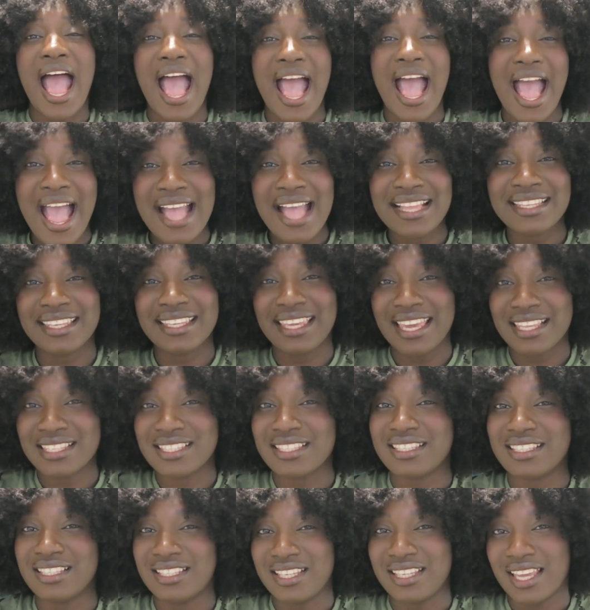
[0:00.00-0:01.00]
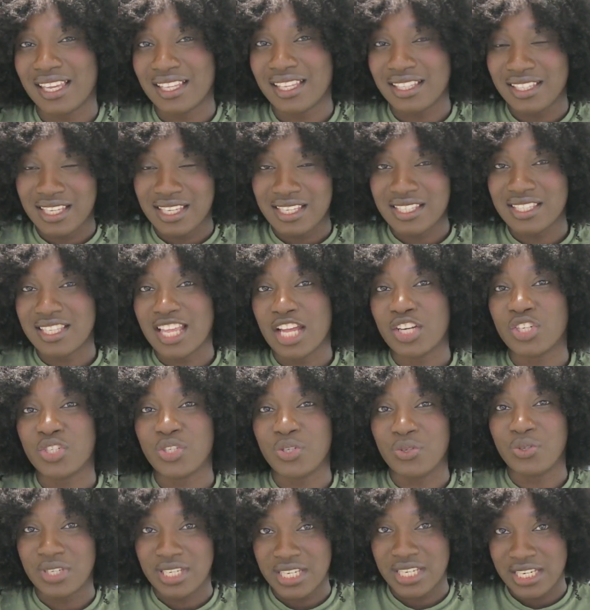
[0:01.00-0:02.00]
and get the techniques
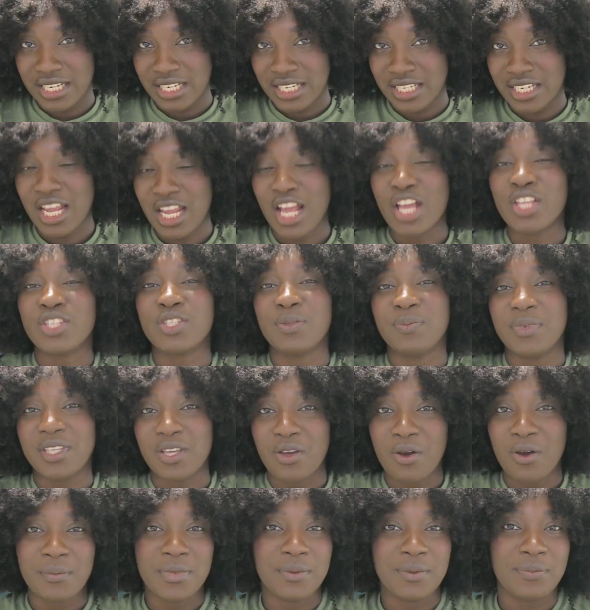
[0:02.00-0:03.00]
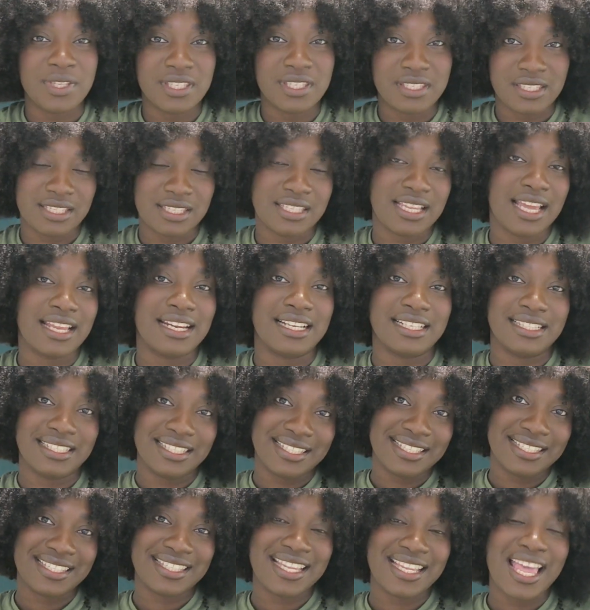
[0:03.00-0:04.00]
that you need to become a business
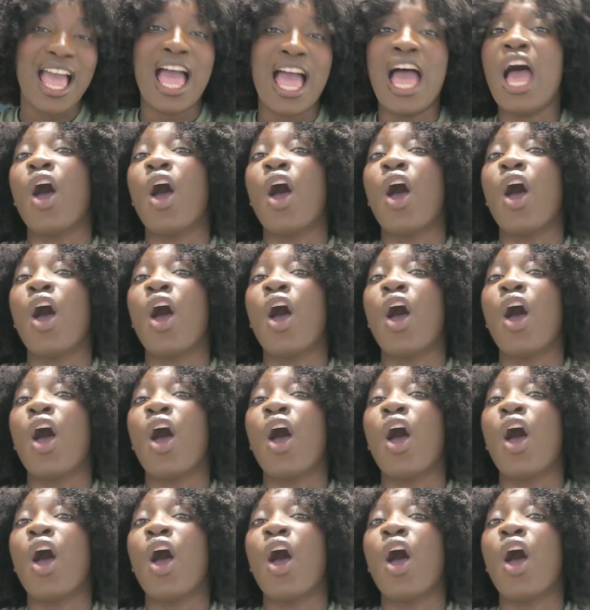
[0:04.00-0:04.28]
analyst.